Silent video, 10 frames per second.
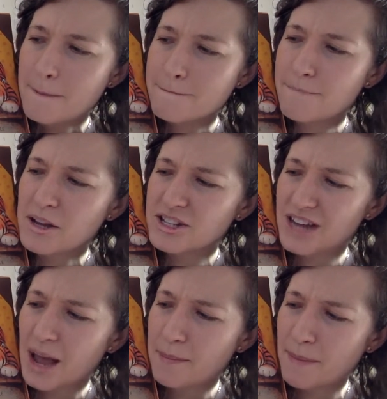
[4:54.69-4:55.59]
"Budge
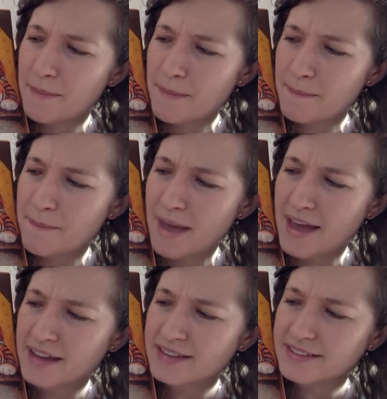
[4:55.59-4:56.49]
up a bit,
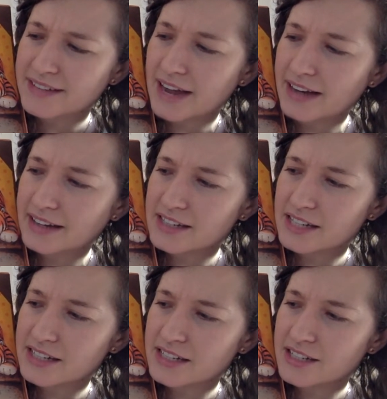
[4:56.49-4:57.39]
Bear," Tiger
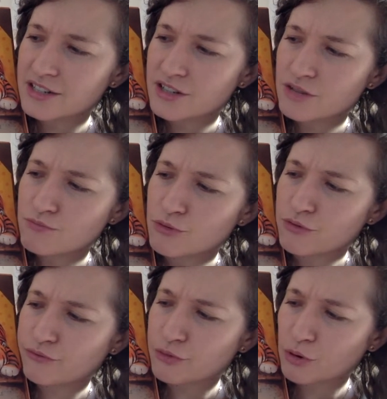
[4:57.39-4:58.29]
tuttered.
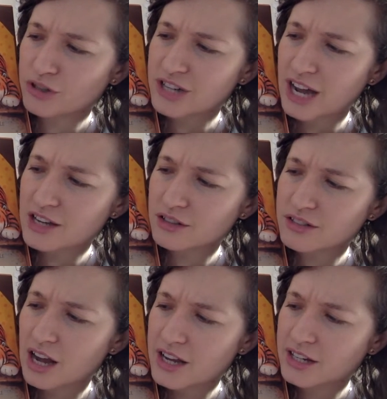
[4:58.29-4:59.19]
"Move your tail,
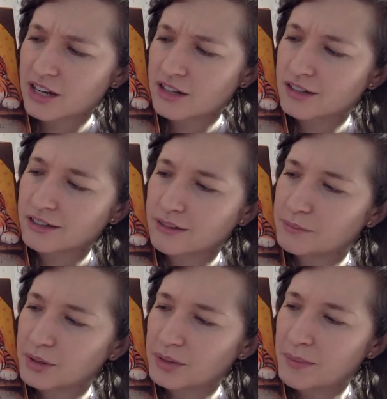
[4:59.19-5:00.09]
Tiger,"
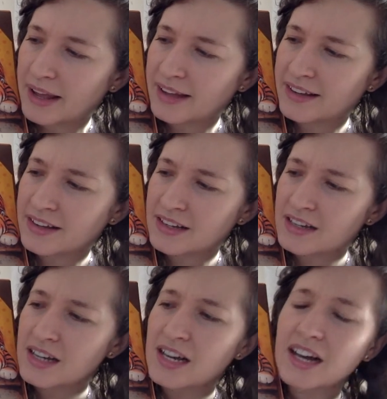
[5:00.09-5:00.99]
grumbled Bear.
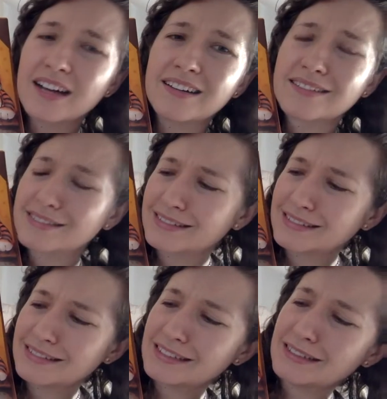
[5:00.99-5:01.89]
I
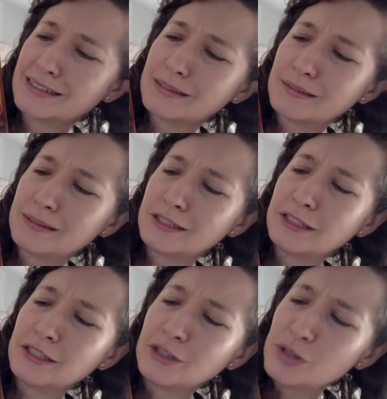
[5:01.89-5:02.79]
need the
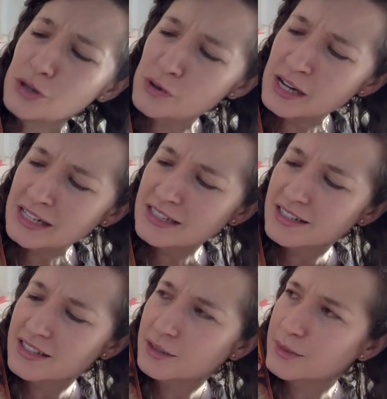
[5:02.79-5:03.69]
loo,
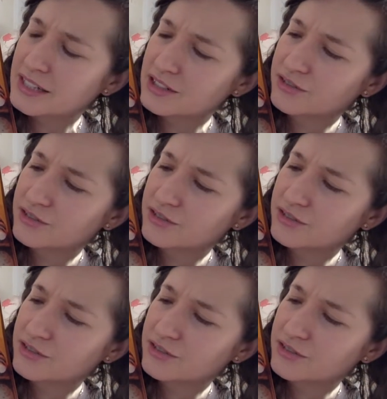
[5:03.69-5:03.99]
squeaked